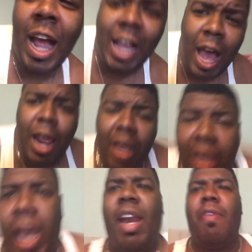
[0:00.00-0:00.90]
I got it. He
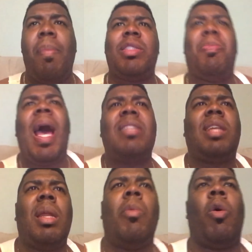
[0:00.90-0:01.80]
can't even miss bats
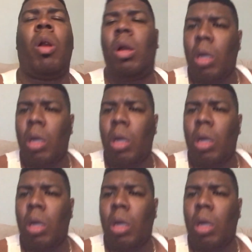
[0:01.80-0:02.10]
anymore.